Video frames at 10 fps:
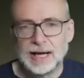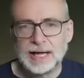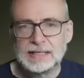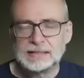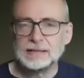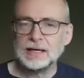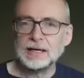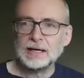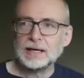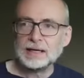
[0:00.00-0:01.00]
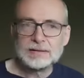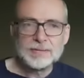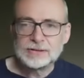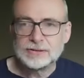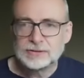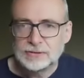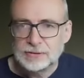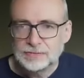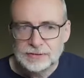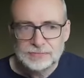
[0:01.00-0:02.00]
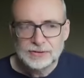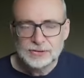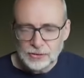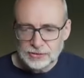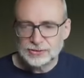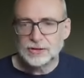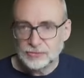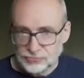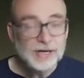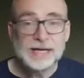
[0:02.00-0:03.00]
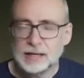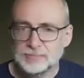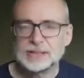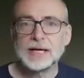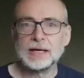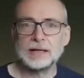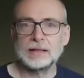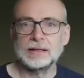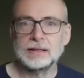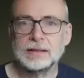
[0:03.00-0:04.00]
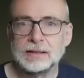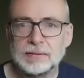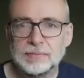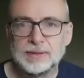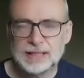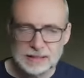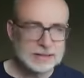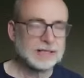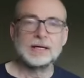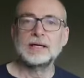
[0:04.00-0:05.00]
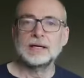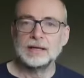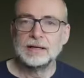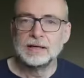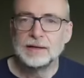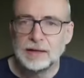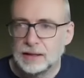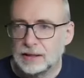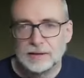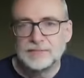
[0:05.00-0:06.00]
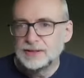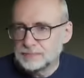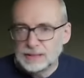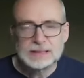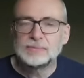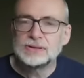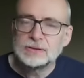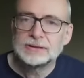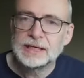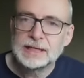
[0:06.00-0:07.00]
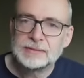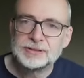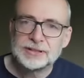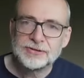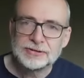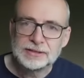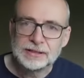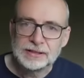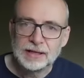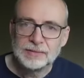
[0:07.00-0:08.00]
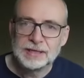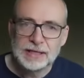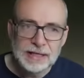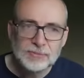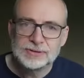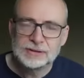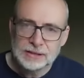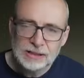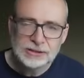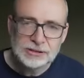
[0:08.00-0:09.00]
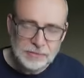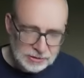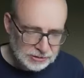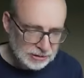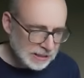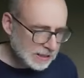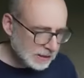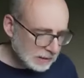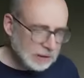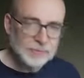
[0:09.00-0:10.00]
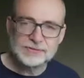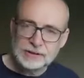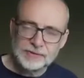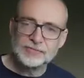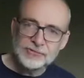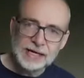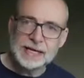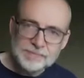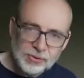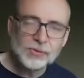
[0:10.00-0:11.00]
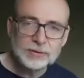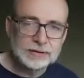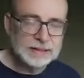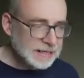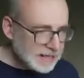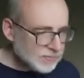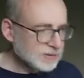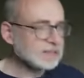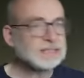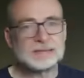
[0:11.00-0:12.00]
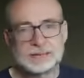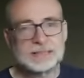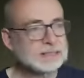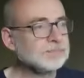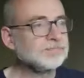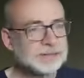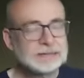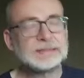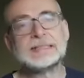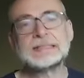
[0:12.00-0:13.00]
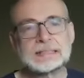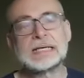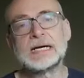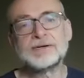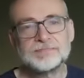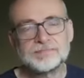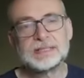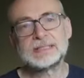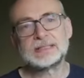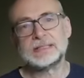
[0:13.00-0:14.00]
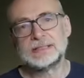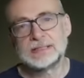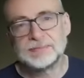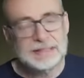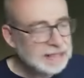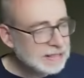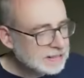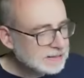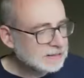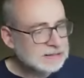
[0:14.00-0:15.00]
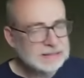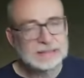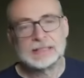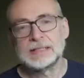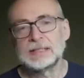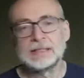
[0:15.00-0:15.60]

and I remember Taurus got really upset because this person was not taking him seriously. I mean, he was a dungeon master. He had come up with something really important, and here was this person building a tower of biscuits. I mean, that is just